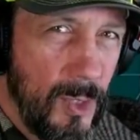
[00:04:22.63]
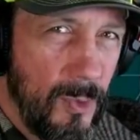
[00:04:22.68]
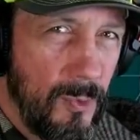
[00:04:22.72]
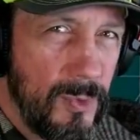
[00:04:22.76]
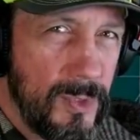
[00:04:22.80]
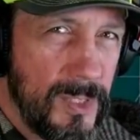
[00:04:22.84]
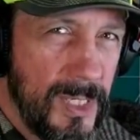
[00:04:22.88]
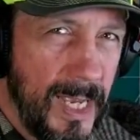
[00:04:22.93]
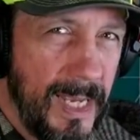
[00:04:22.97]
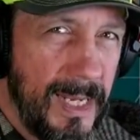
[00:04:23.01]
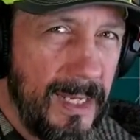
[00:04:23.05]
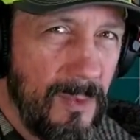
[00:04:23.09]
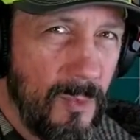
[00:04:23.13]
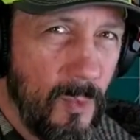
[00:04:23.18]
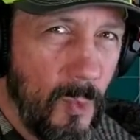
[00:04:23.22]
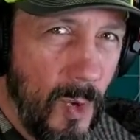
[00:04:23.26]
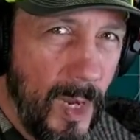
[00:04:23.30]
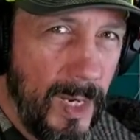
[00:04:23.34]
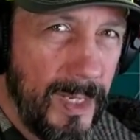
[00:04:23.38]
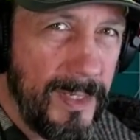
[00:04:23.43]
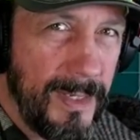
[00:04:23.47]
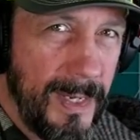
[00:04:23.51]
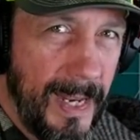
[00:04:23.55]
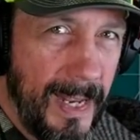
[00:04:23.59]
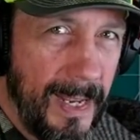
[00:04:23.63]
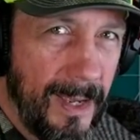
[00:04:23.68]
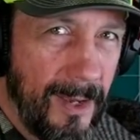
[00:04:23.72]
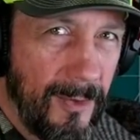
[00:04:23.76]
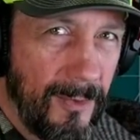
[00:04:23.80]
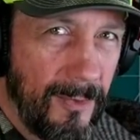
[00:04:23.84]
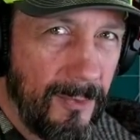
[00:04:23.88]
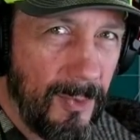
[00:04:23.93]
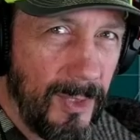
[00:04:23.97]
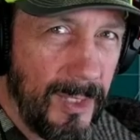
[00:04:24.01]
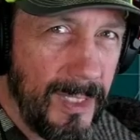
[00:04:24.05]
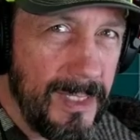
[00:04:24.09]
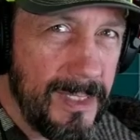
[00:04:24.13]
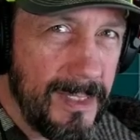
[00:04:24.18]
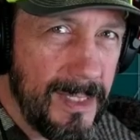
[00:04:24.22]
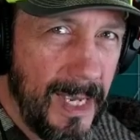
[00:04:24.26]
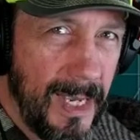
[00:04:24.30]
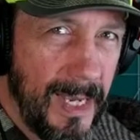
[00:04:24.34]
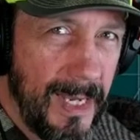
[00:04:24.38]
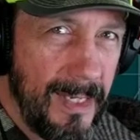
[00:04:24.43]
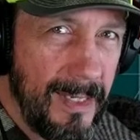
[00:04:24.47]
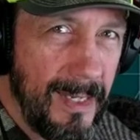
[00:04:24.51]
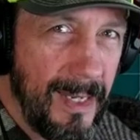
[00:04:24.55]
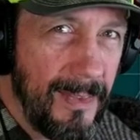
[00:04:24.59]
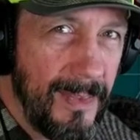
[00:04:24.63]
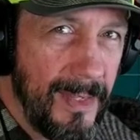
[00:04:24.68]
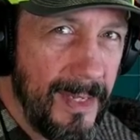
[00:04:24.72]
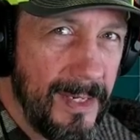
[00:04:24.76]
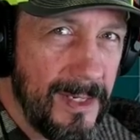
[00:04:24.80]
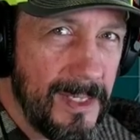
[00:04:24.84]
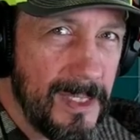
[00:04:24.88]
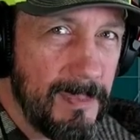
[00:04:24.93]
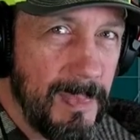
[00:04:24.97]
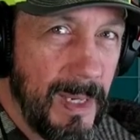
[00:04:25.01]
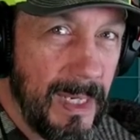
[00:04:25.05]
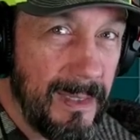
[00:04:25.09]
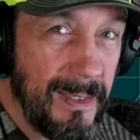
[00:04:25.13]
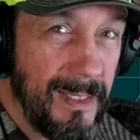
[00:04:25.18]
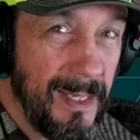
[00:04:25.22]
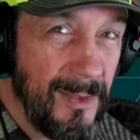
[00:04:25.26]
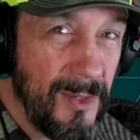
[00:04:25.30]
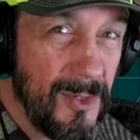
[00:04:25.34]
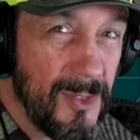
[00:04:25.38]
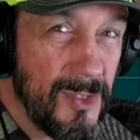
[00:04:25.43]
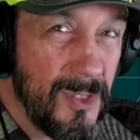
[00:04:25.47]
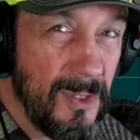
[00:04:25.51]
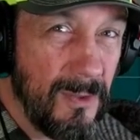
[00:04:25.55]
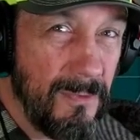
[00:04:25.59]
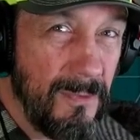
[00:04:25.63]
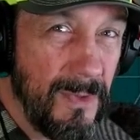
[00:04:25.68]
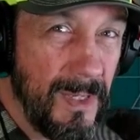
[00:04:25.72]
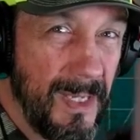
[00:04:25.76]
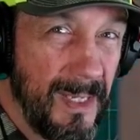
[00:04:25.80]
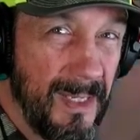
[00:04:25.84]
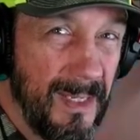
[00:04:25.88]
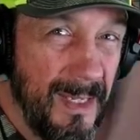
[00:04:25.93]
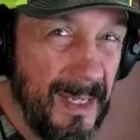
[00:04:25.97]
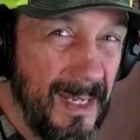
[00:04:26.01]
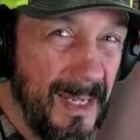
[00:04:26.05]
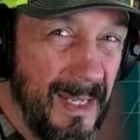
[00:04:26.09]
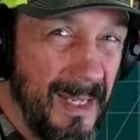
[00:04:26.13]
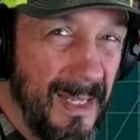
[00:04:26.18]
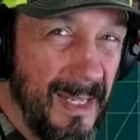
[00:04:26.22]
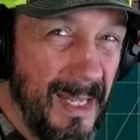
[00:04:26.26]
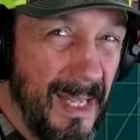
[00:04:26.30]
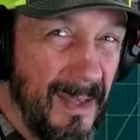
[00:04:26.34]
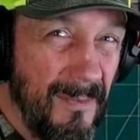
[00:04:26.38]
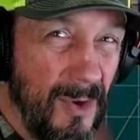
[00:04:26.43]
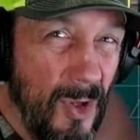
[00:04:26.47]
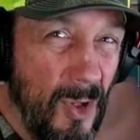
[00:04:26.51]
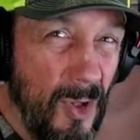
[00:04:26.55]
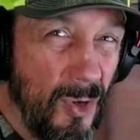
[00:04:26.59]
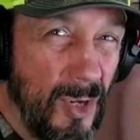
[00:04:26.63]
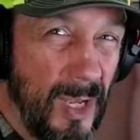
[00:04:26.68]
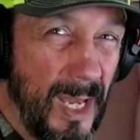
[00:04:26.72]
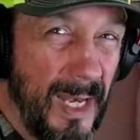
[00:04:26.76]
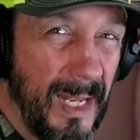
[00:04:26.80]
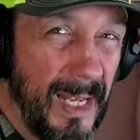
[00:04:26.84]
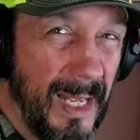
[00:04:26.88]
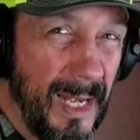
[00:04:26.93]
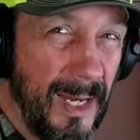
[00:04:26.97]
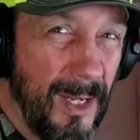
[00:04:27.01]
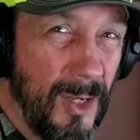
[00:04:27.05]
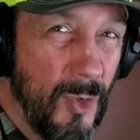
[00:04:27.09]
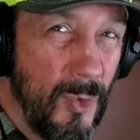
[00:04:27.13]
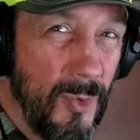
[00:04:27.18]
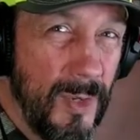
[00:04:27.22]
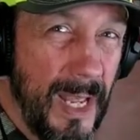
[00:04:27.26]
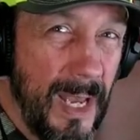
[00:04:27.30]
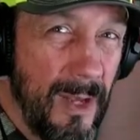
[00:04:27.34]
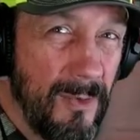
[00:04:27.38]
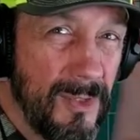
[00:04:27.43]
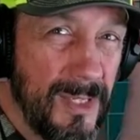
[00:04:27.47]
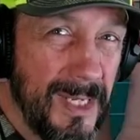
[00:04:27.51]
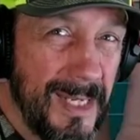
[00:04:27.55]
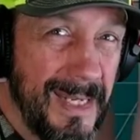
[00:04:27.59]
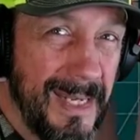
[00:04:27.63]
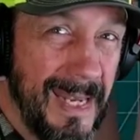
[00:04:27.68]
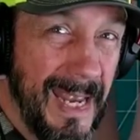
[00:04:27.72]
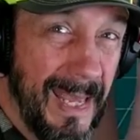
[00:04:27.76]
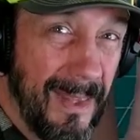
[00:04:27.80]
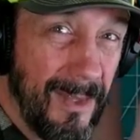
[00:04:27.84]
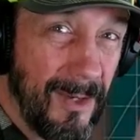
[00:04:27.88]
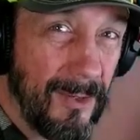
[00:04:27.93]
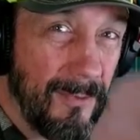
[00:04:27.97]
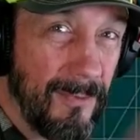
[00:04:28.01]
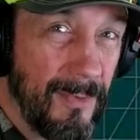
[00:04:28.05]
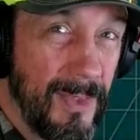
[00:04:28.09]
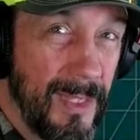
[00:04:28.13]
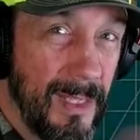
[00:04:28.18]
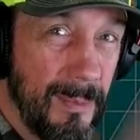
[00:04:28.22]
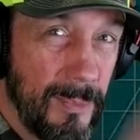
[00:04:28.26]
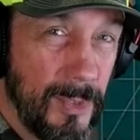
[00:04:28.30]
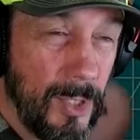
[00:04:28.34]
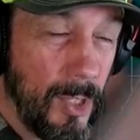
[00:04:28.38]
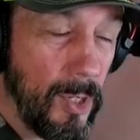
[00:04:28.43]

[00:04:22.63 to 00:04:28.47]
tighten one down really tight and then expect the others to fit. They've all kind of got to go down together for them to all